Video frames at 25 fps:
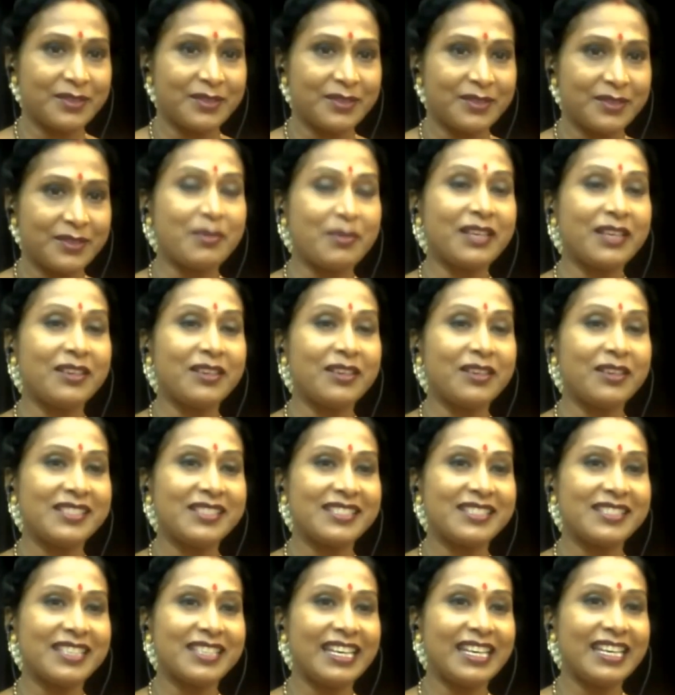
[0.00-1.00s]
because
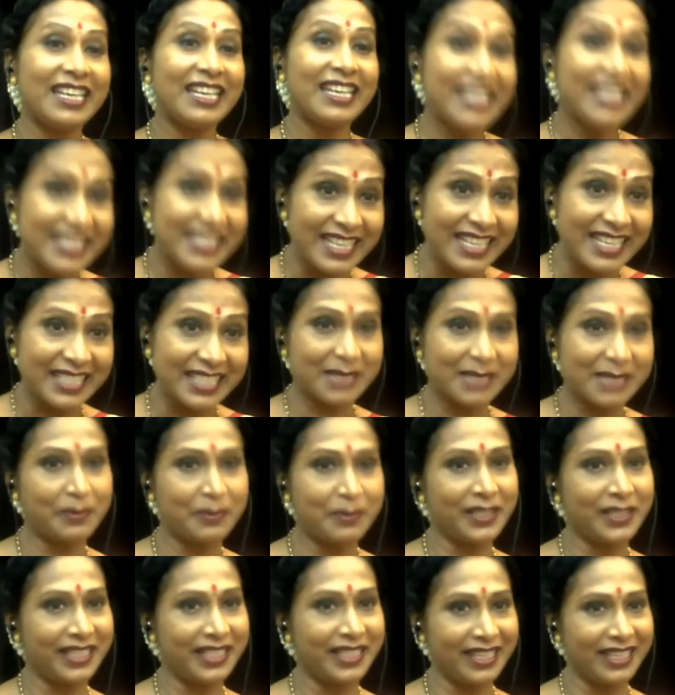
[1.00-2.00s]
his
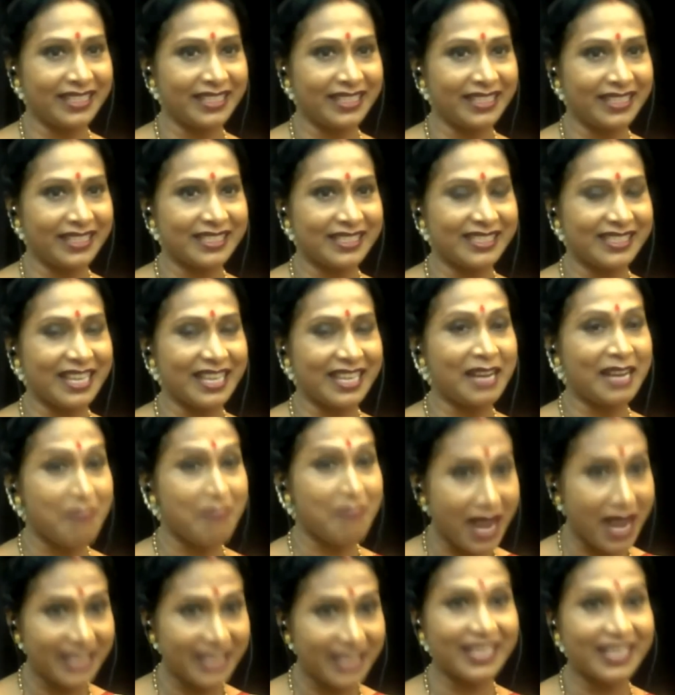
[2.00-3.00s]
experience and
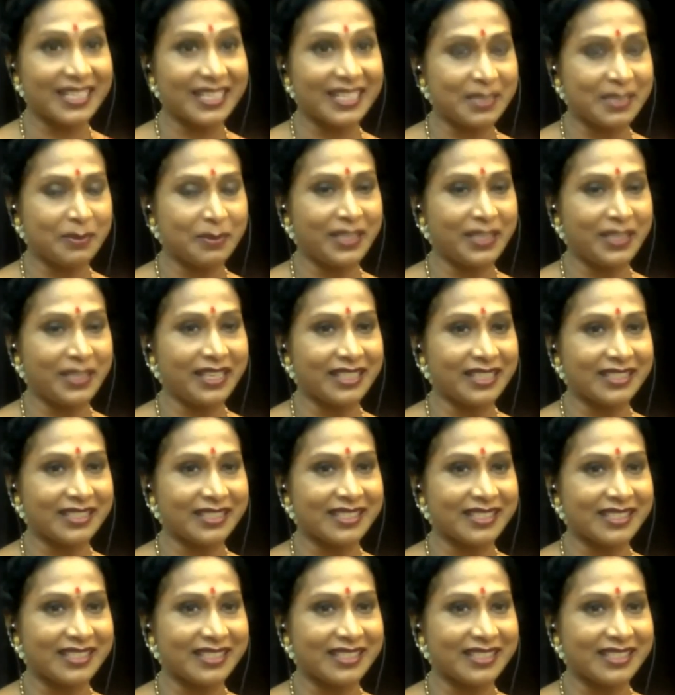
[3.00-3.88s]
my experience